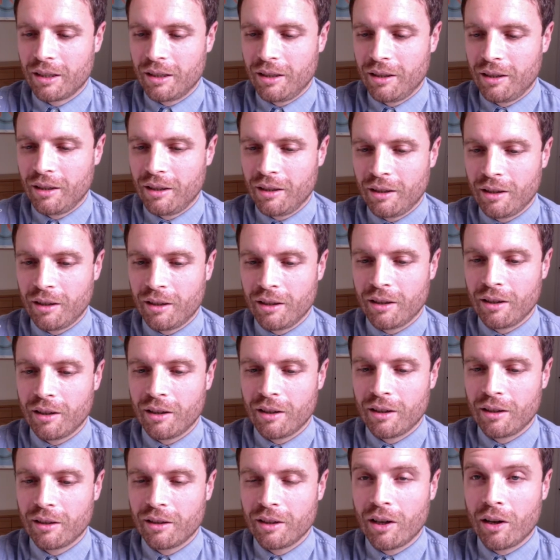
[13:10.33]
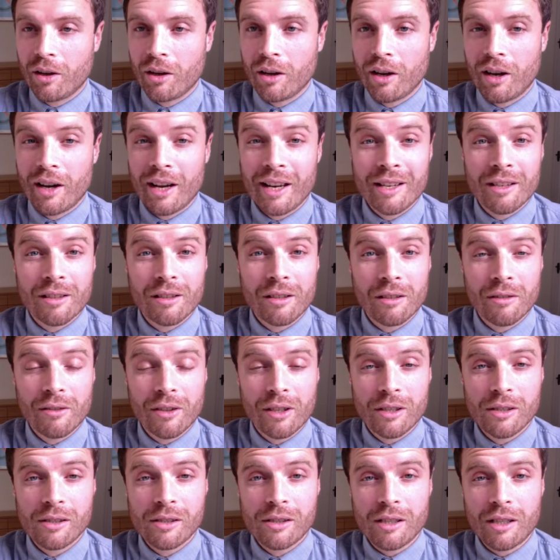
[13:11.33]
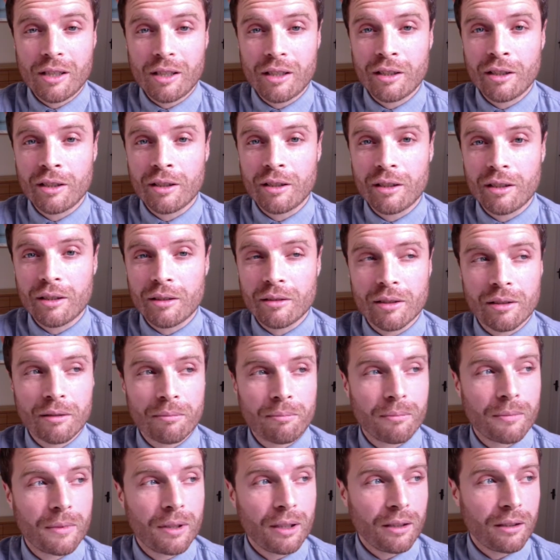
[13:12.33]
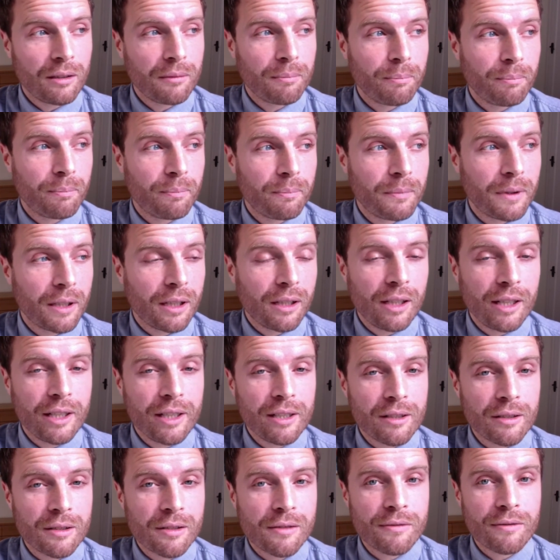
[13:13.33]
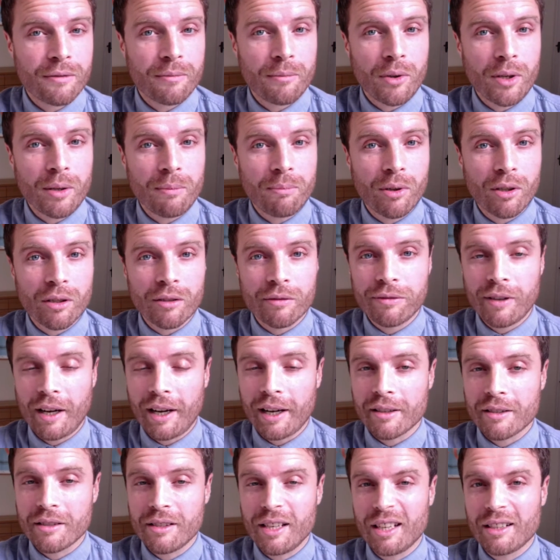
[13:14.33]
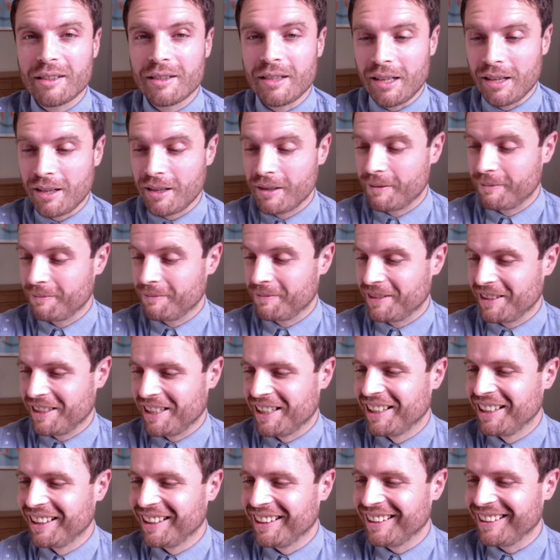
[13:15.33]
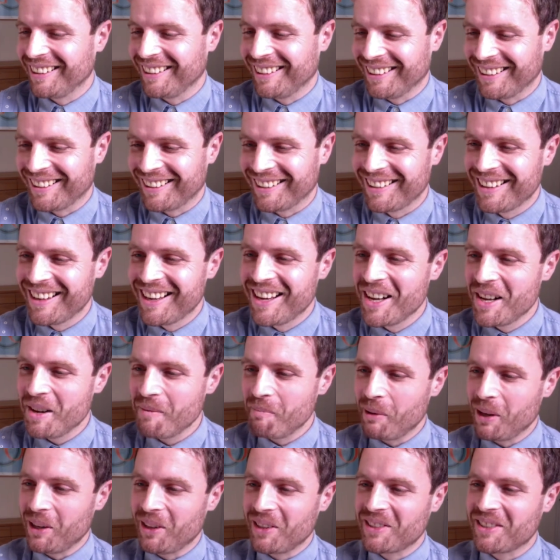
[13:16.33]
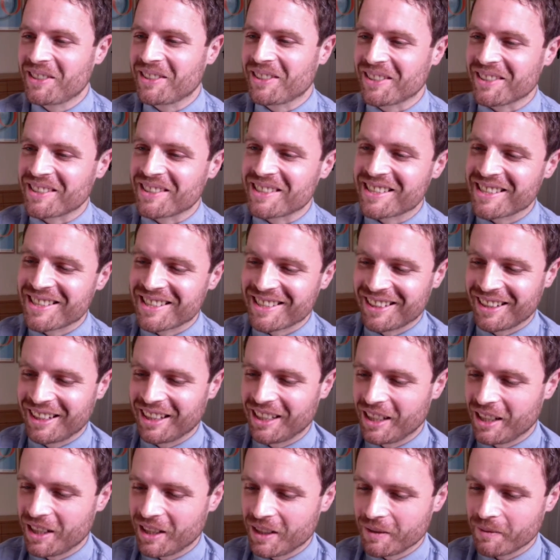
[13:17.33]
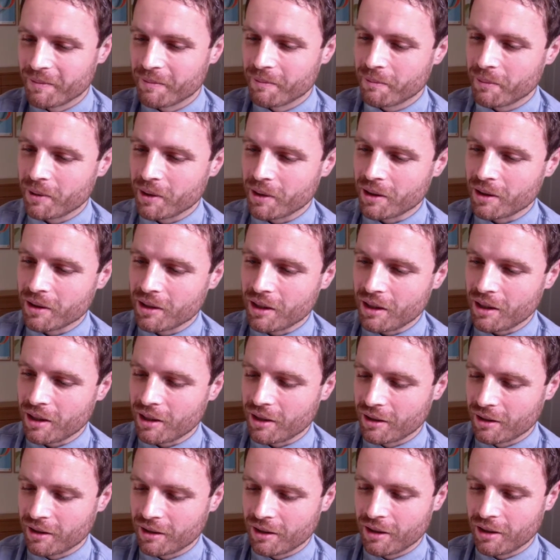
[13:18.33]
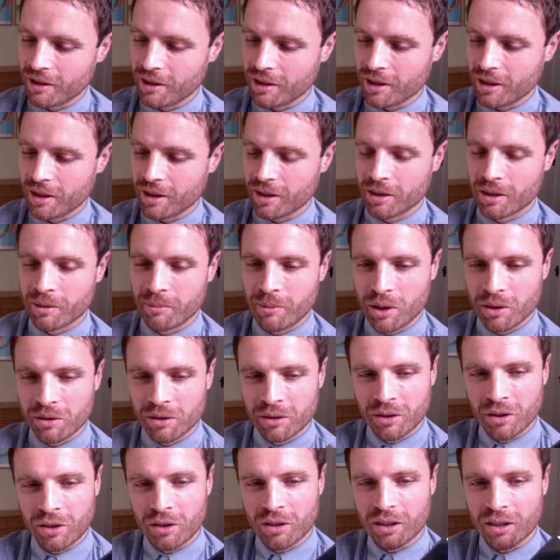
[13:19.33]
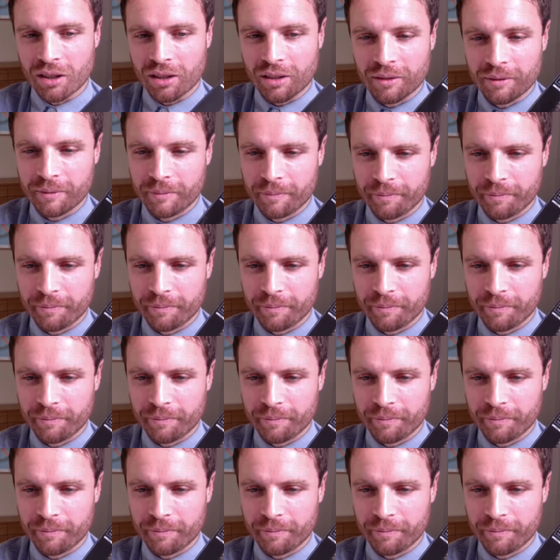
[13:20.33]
had it at university, and the cleaners from my block of flats nicked it. Bastards. But yeah, Command and Conquer.